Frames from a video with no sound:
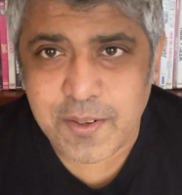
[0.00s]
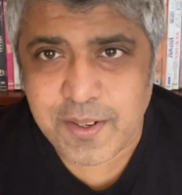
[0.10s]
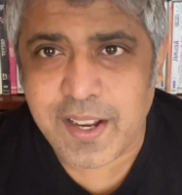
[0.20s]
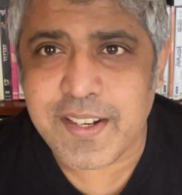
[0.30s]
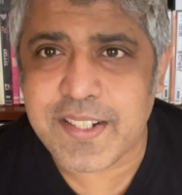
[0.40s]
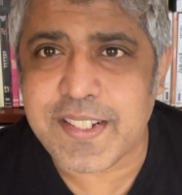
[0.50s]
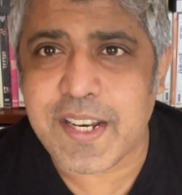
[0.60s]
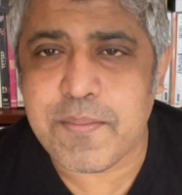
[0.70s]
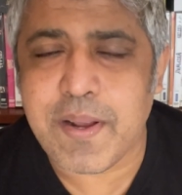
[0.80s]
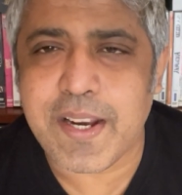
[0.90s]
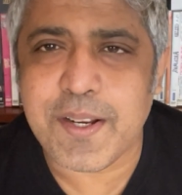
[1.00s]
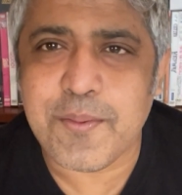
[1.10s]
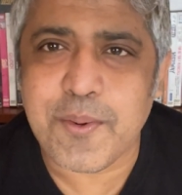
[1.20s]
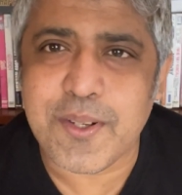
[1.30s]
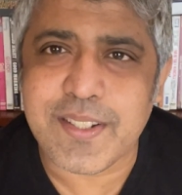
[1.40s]
under that banner
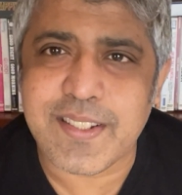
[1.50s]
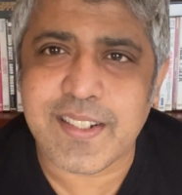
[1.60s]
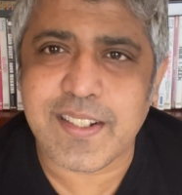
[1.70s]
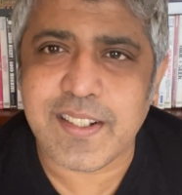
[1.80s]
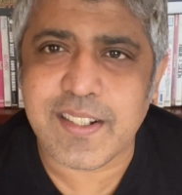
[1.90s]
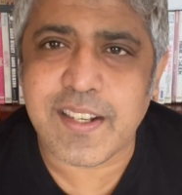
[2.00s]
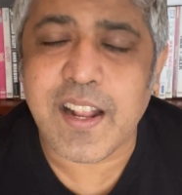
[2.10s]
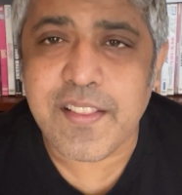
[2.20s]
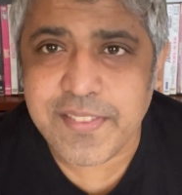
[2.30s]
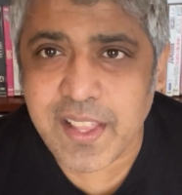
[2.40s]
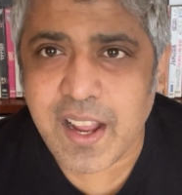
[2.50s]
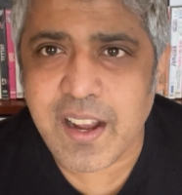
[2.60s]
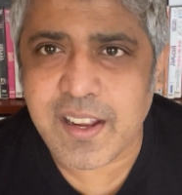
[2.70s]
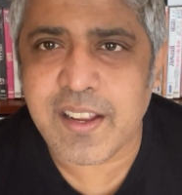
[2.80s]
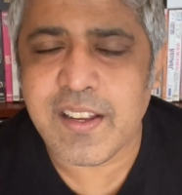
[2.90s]
was Daag,